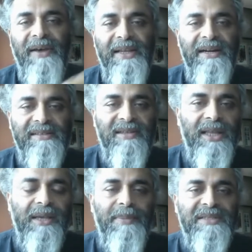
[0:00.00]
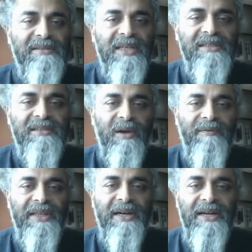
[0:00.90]
whether it is running business
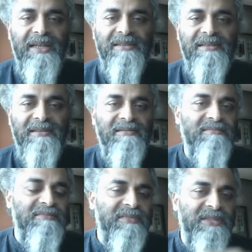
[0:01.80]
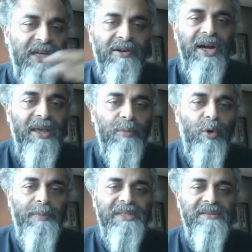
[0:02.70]
or whether it is generating
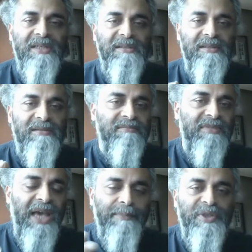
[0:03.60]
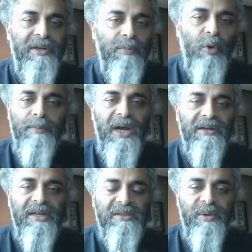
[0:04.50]
more business, capturing more
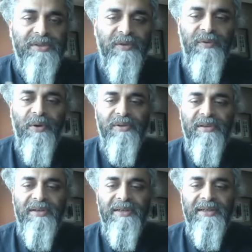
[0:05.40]
markets, so on and so forth.